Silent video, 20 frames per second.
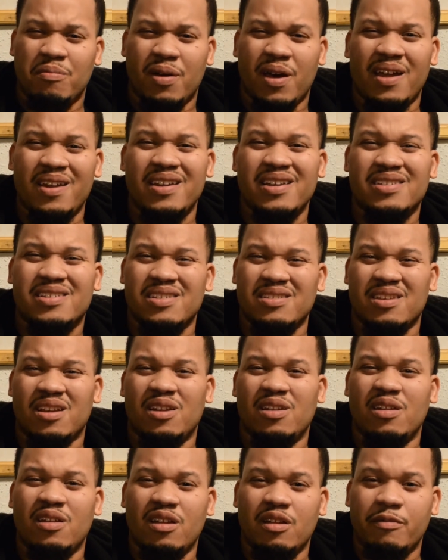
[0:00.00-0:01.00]
But this is
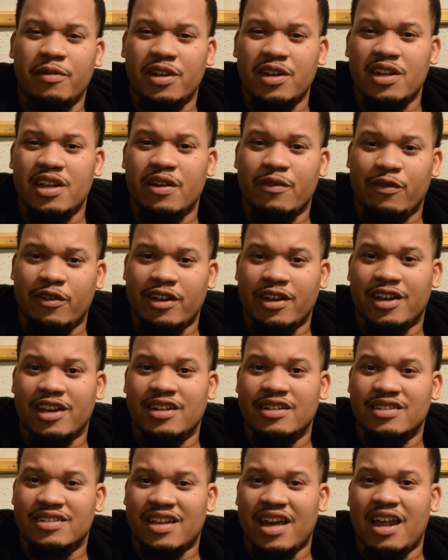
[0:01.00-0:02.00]
a little bit different,
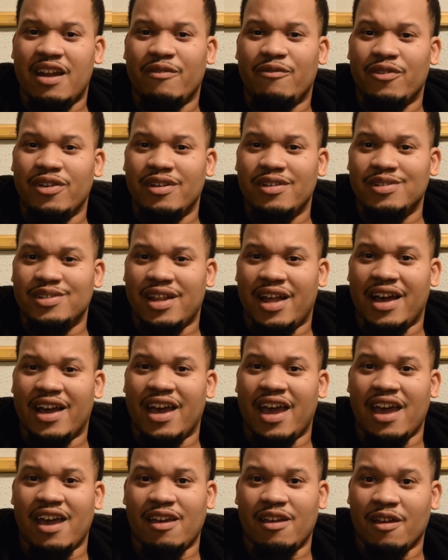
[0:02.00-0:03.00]
because it kind of feels
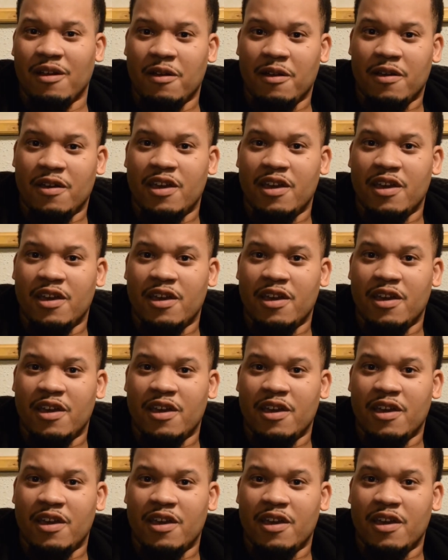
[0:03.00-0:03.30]
like, hey,